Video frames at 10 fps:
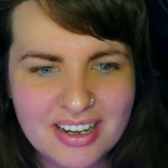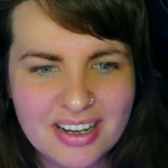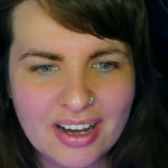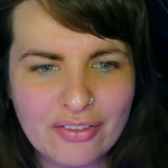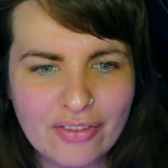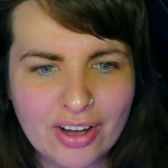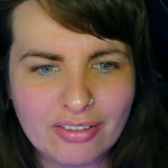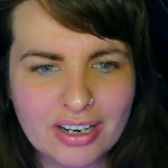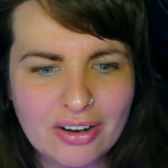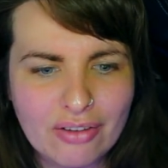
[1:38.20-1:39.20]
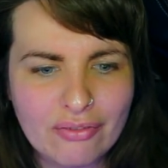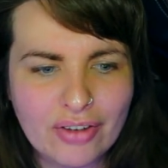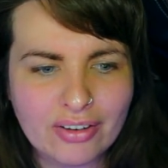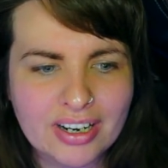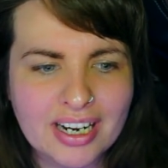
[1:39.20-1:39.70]
a very,
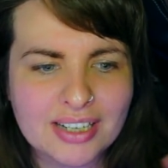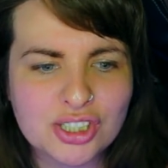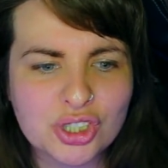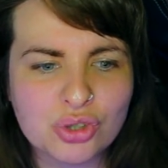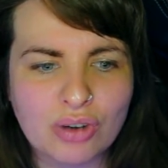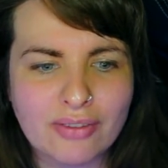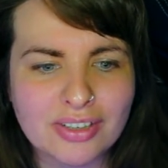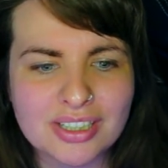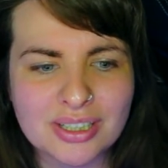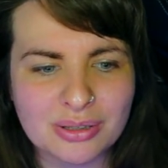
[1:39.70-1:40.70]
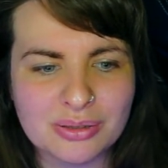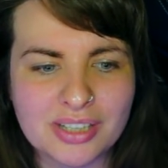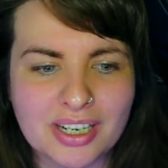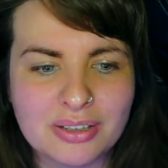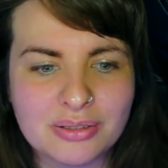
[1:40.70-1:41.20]
very extravagant
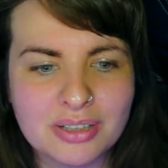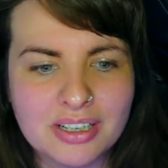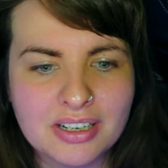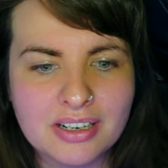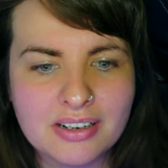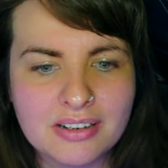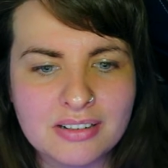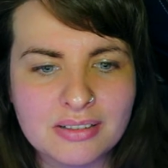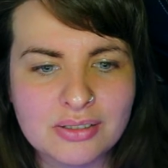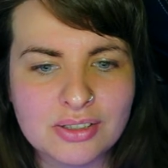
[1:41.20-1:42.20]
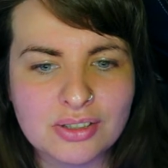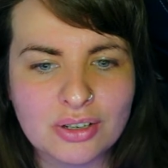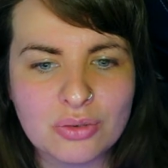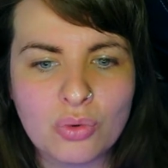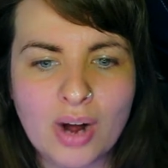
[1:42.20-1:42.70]
hotel.
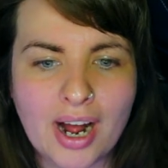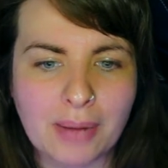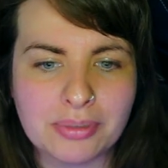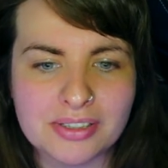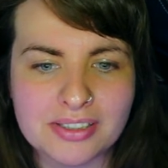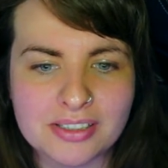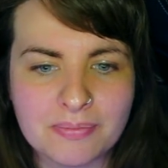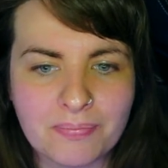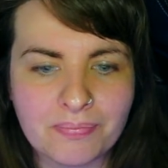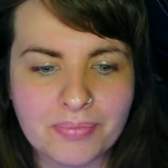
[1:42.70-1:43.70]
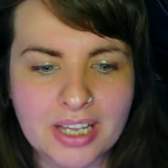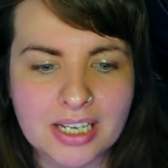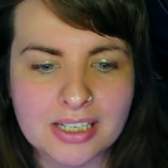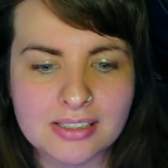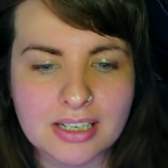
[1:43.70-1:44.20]
So, what happened
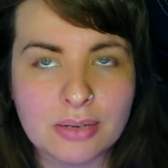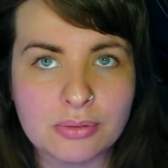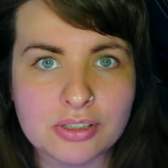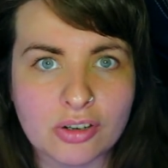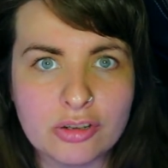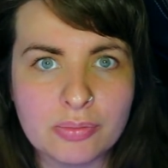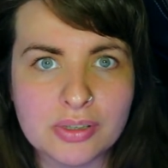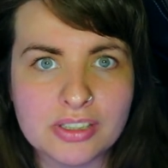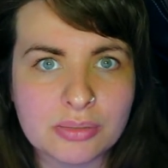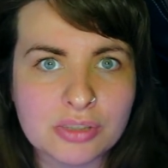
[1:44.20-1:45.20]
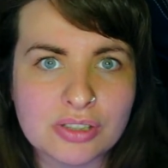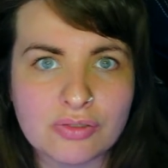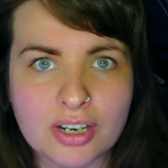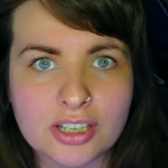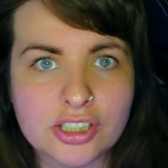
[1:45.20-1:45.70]
is it was opened, it was
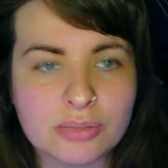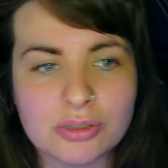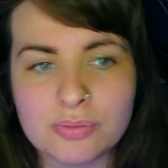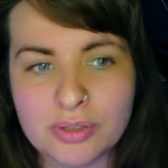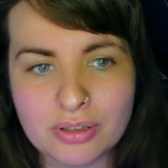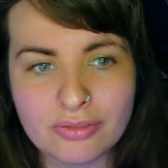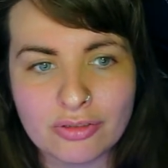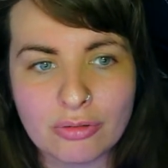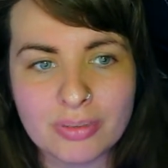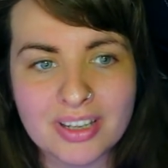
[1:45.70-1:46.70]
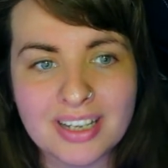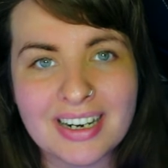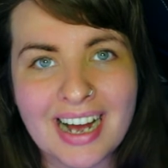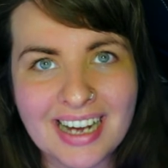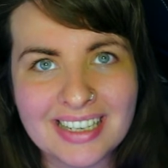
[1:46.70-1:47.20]
fresh, it was beautiful, but then
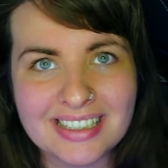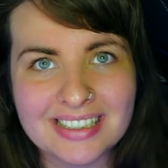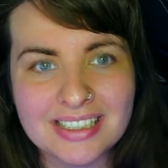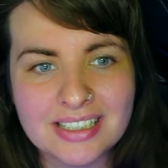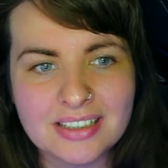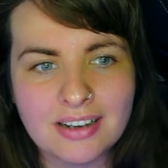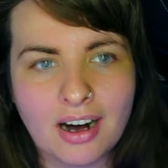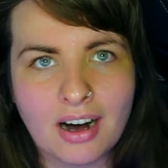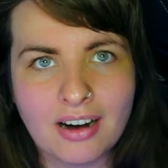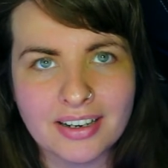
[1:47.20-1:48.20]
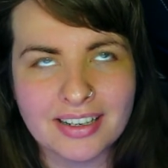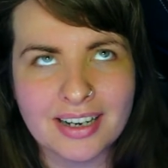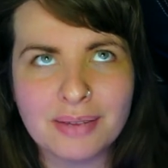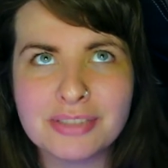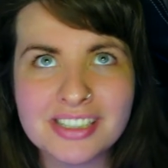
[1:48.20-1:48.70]
Hannah, Hannah,
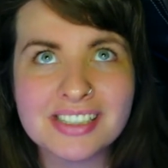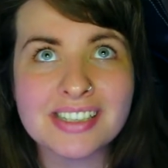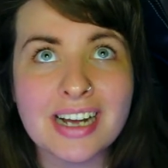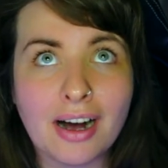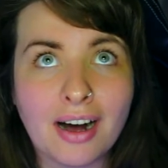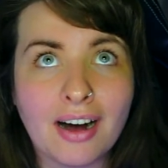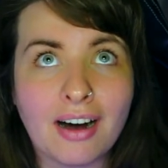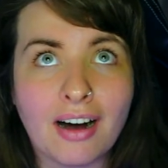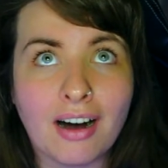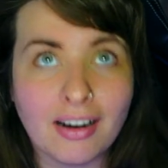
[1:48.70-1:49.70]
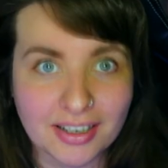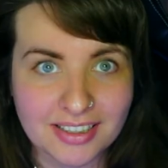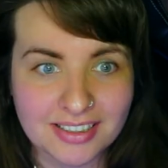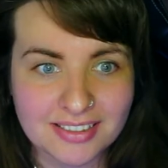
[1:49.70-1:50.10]
I'm going to say Hannah,